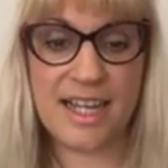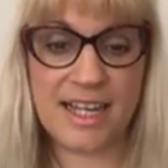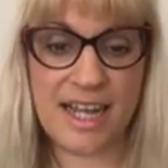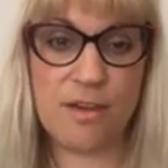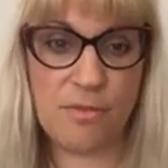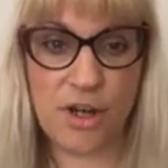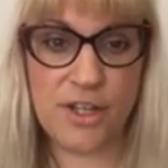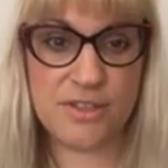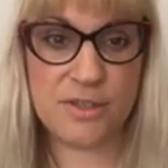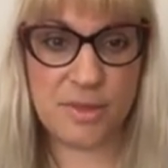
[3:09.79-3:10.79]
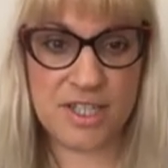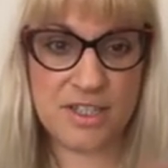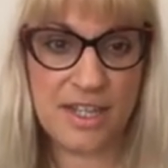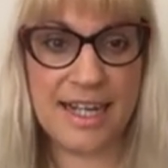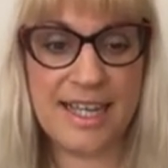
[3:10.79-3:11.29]
Clairvoyance, which is
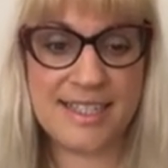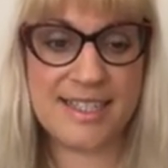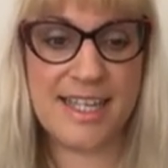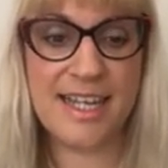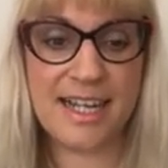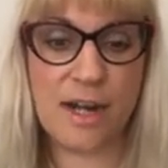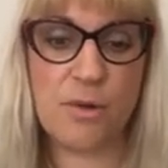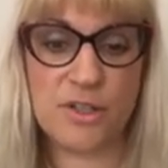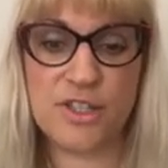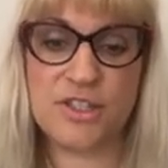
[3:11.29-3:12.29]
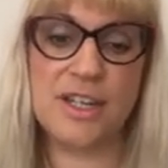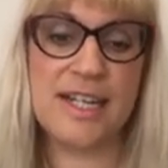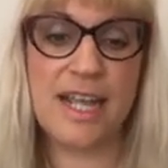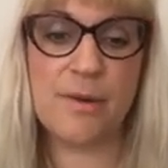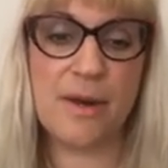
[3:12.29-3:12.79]
the clear seeing; clairaudience, the
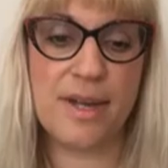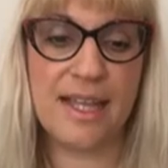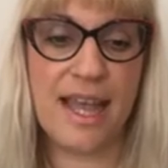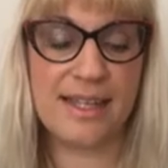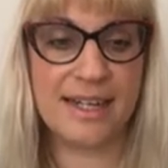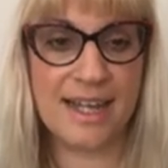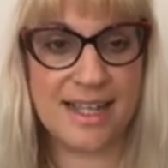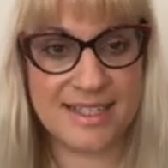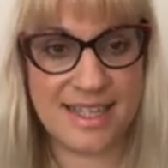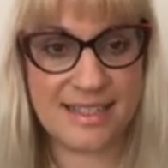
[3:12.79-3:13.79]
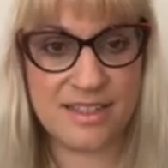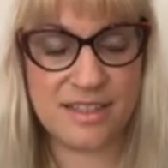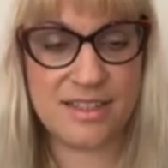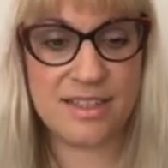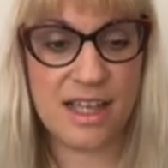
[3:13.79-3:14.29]
clear hearing; and clairsentience,